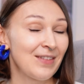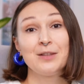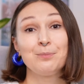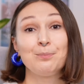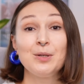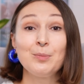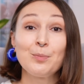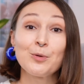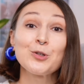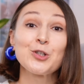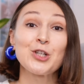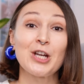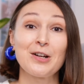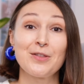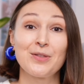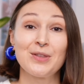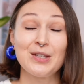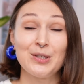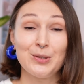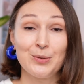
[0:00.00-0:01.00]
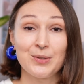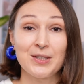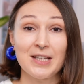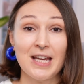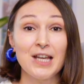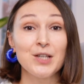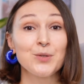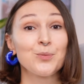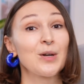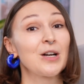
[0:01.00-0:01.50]
And people shared this use
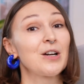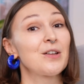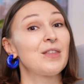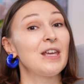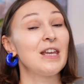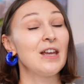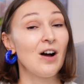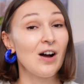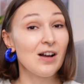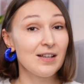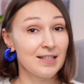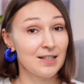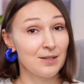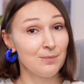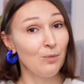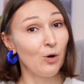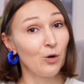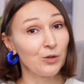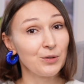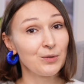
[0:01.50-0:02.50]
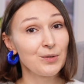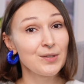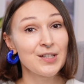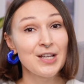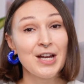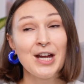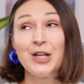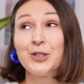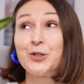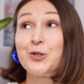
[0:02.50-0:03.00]
case where they asked models
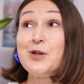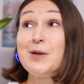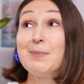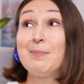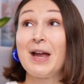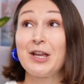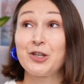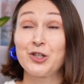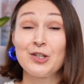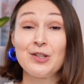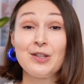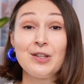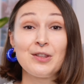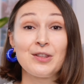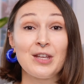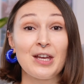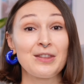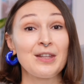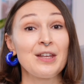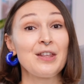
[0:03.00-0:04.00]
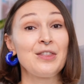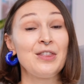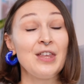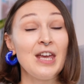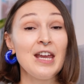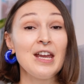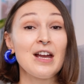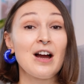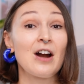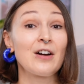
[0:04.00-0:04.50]
to imagine that
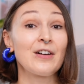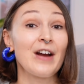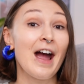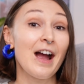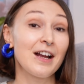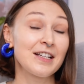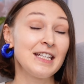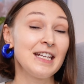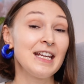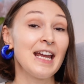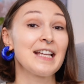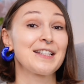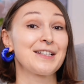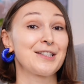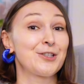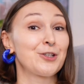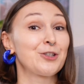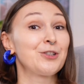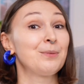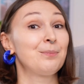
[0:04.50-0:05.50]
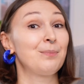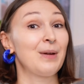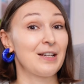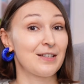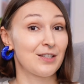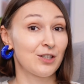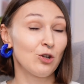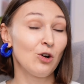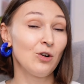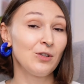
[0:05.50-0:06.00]
they are acting as a certain
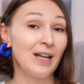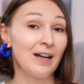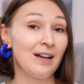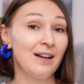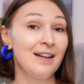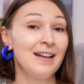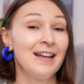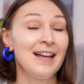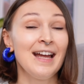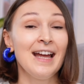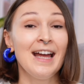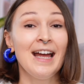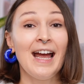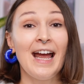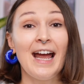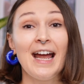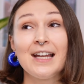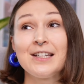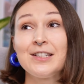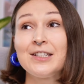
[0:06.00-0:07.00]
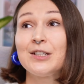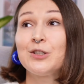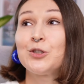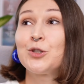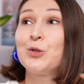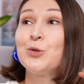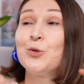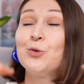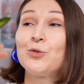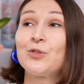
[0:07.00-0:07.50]
persona and
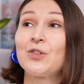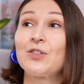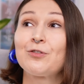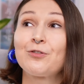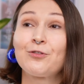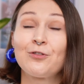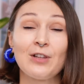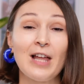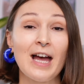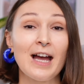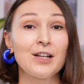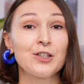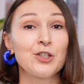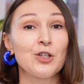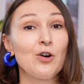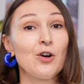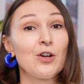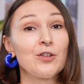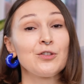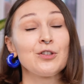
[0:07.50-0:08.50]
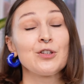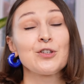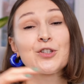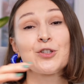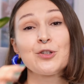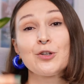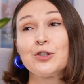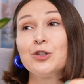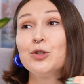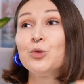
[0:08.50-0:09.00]
to reflect on
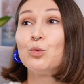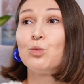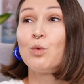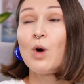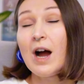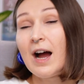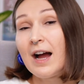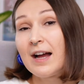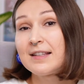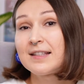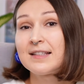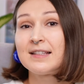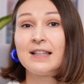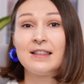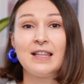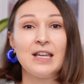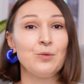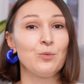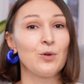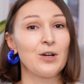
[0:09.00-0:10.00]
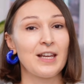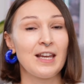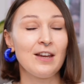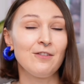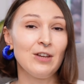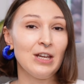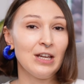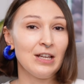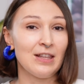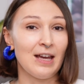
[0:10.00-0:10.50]
certain words that they were
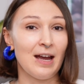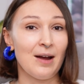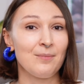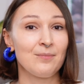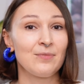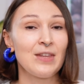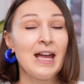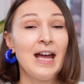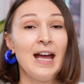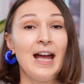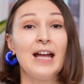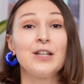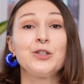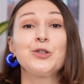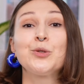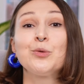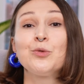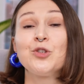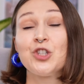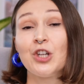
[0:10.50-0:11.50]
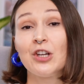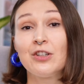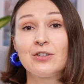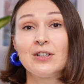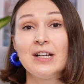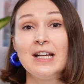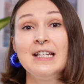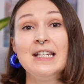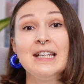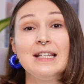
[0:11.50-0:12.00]
giving them and to
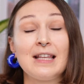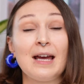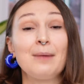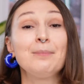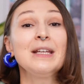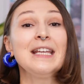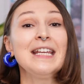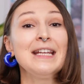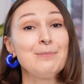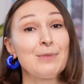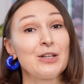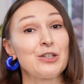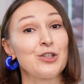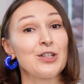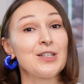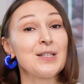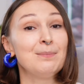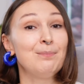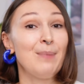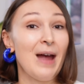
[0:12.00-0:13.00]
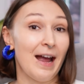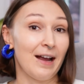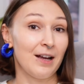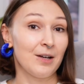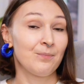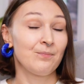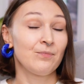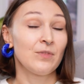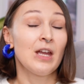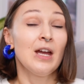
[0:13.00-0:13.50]
generate them images back.
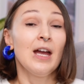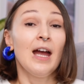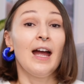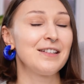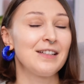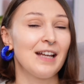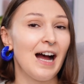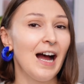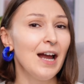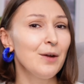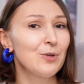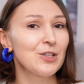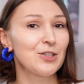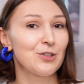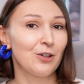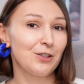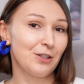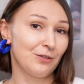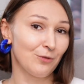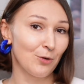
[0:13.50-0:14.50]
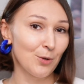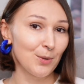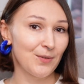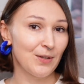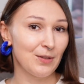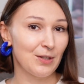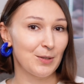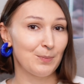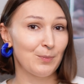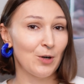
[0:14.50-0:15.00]
And I was not
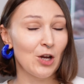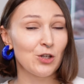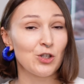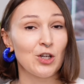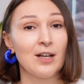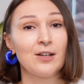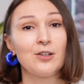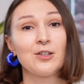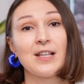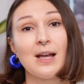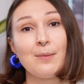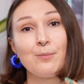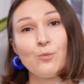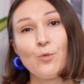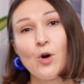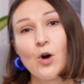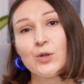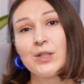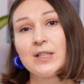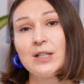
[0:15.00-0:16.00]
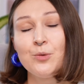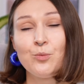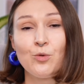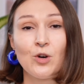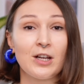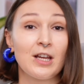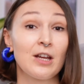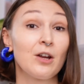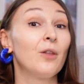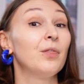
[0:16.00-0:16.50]
involved in this project because I'm mostly
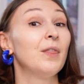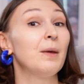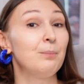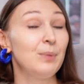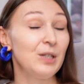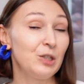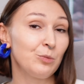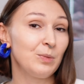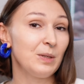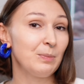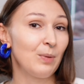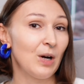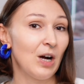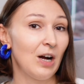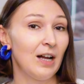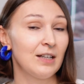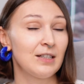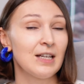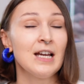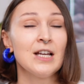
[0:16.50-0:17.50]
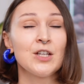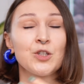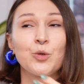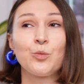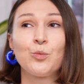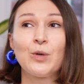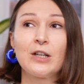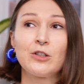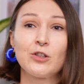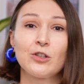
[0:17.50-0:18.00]
working on the B2B part,
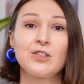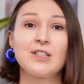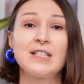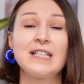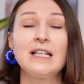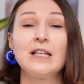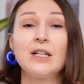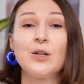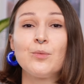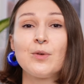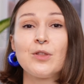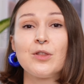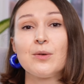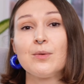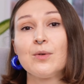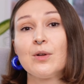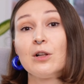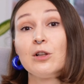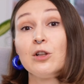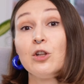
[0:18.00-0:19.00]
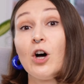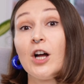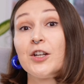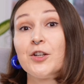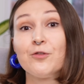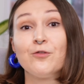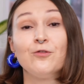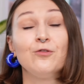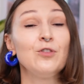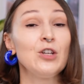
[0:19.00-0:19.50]
so we're not dealing with a
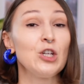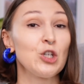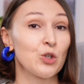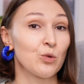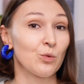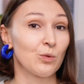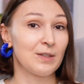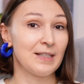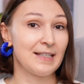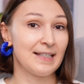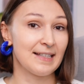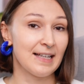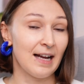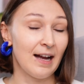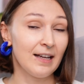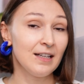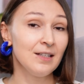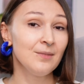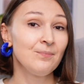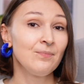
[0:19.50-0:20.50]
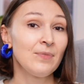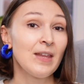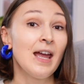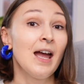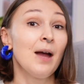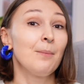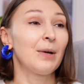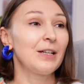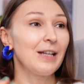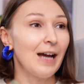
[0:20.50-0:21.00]
lot of visual design.
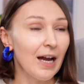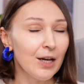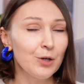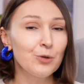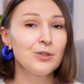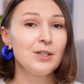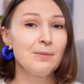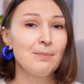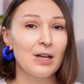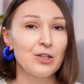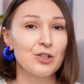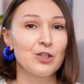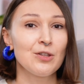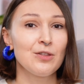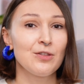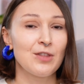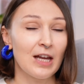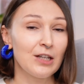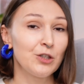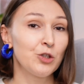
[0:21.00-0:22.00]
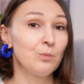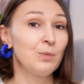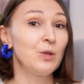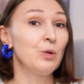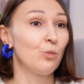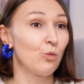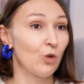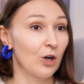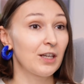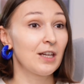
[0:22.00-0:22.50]
But I could imagine that to
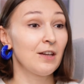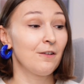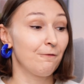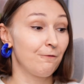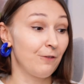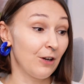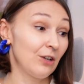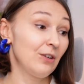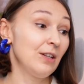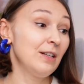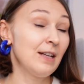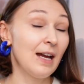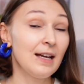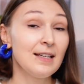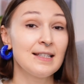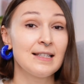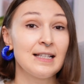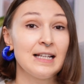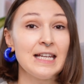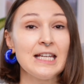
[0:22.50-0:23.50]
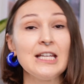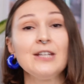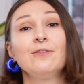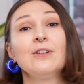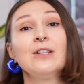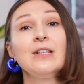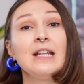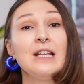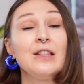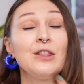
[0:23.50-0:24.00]
be working very nicely,
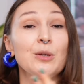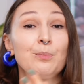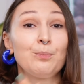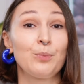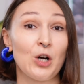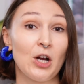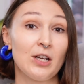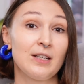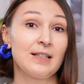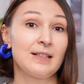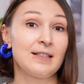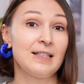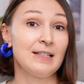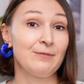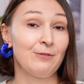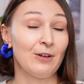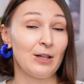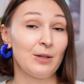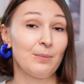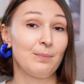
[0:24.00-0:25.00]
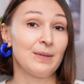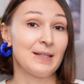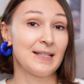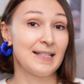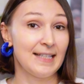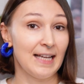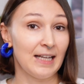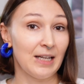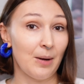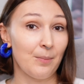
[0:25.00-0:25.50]
even in the product development
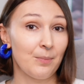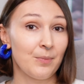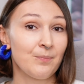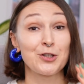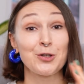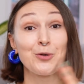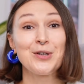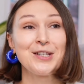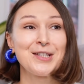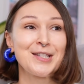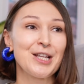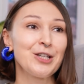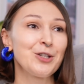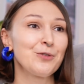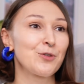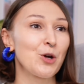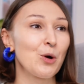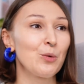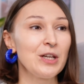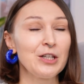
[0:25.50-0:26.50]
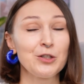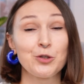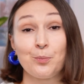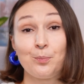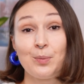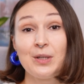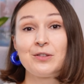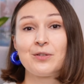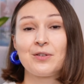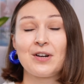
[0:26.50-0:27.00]
setup. So instead of going to
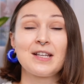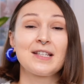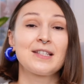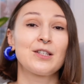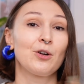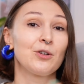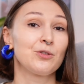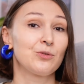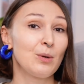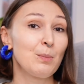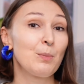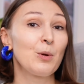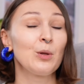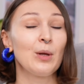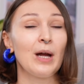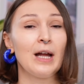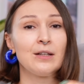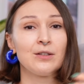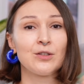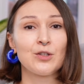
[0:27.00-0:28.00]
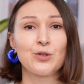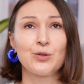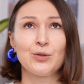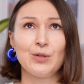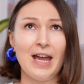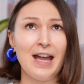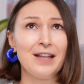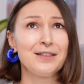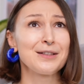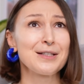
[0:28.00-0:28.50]
Pinterest or Dribbble and
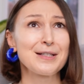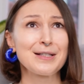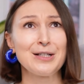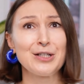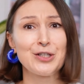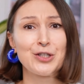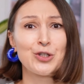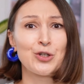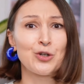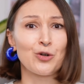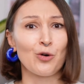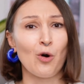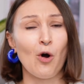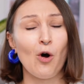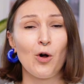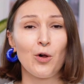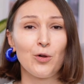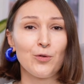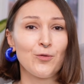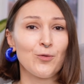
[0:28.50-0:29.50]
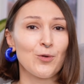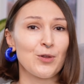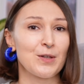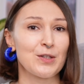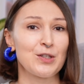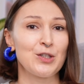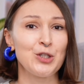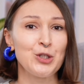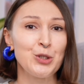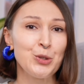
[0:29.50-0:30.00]
endlessly scroll for
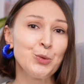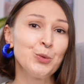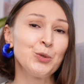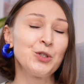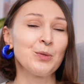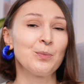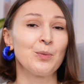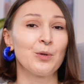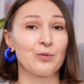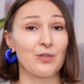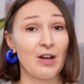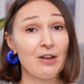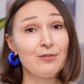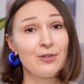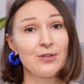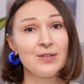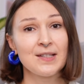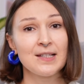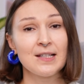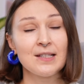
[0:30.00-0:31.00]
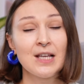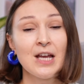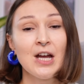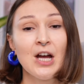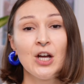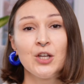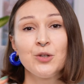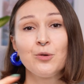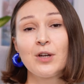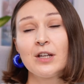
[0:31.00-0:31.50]
the suitable references,
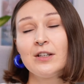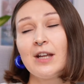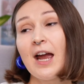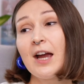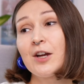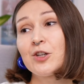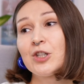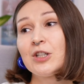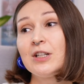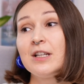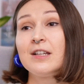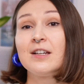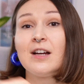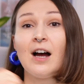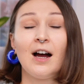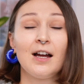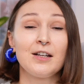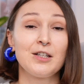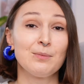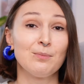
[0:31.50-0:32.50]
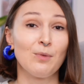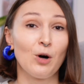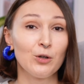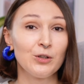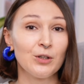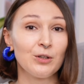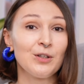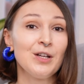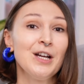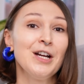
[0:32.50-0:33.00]
you can actually guide a
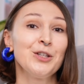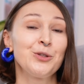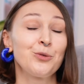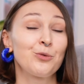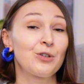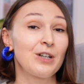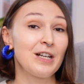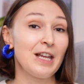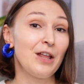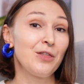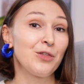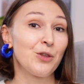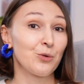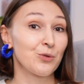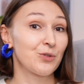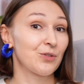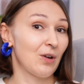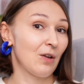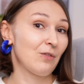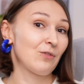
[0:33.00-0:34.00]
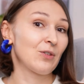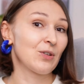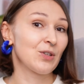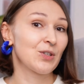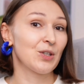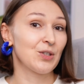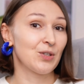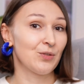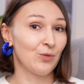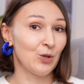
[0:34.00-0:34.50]
model to create those
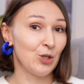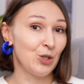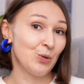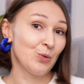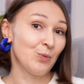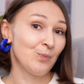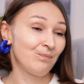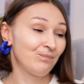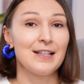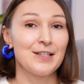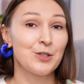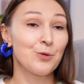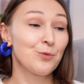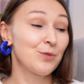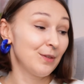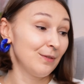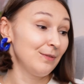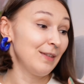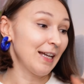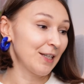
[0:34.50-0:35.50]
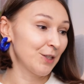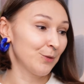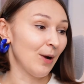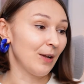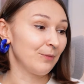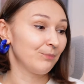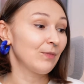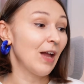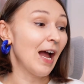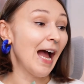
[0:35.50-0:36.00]
references for you. So next
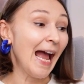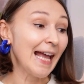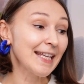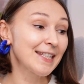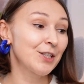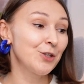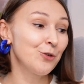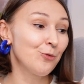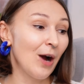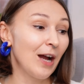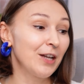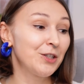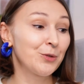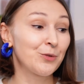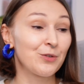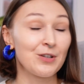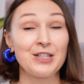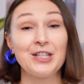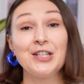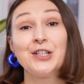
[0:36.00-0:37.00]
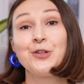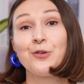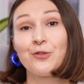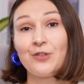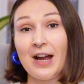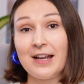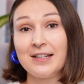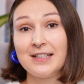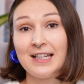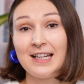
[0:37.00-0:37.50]
one, ask UI to critique your
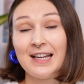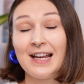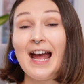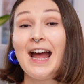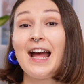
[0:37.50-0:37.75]
writing.